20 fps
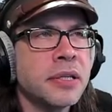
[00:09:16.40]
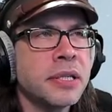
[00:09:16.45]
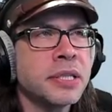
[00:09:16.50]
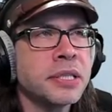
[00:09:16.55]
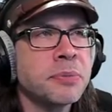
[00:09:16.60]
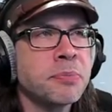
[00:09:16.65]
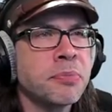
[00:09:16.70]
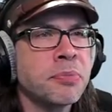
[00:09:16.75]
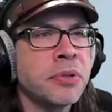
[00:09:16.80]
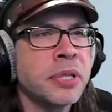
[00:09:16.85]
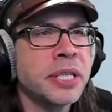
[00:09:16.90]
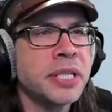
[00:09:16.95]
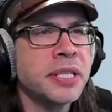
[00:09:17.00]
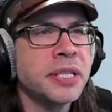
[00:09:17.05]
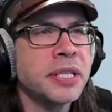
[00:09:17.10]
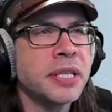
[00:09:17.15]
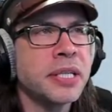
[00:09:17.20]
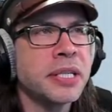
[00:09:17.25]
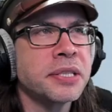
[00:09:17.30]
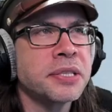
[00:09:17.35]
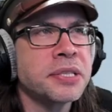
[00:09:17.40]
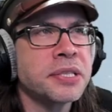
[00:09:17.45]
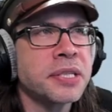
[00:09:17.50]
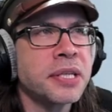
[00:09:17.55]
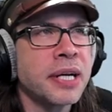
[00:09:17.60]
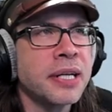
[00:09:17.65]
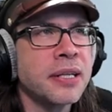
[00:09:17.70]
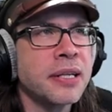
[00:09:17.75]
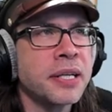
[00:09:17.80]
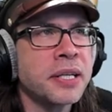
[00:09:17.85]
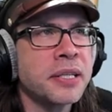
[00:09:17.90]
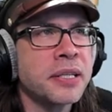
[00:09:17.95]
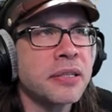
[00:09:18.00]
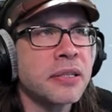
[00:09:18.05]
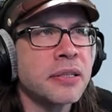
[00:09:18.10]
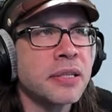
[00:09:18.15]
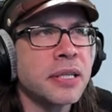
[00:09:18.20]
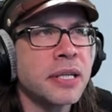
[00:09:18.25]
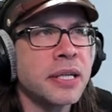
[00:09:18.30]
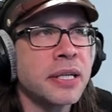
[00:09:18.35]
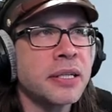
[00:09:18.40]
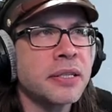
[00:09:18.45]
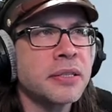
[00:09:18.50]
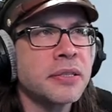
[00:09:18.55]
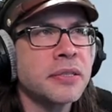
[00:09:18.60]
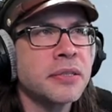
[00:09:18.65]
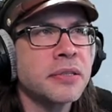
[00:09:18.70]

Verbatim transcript: It's pretty nuts. I like it a lot.